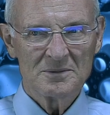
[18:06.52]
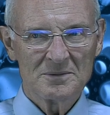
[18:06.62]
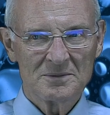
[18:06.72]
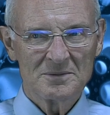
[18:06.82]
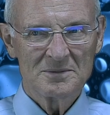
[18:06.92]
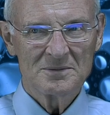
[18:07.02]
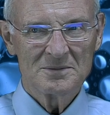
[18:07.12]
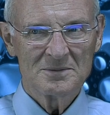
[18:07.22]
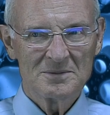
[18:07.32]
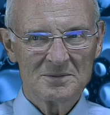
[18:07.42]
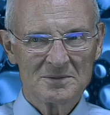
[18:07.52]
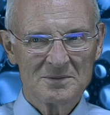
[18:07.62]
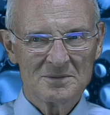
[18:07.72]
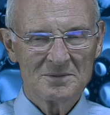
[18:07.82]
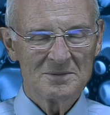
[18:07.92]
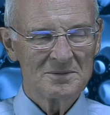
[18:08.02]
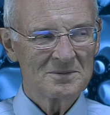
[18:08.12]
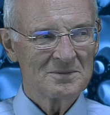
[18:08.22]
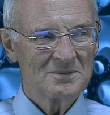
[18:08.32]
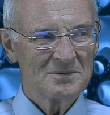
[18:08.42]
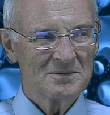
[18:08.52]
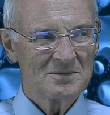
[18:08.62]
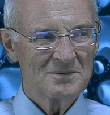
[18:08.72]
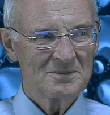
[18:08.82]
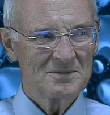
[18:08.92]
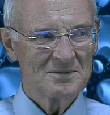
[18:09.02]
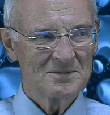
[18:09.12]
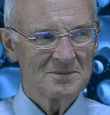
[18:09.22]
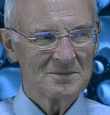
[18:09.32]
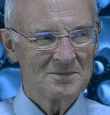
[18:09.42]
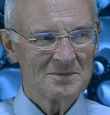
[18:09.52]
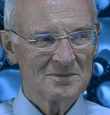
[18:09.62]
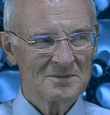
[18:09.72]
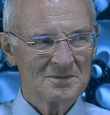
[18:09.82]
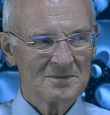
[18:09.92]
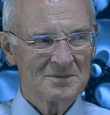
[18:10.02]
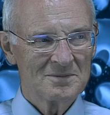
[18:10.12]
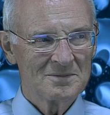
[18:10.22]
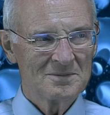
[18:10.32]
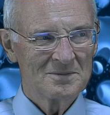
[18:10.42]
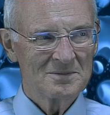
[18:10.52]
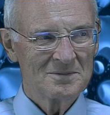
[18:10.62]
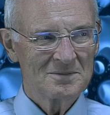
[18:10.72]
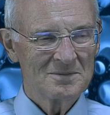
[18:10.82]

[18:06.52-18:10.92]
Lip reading: [no speech]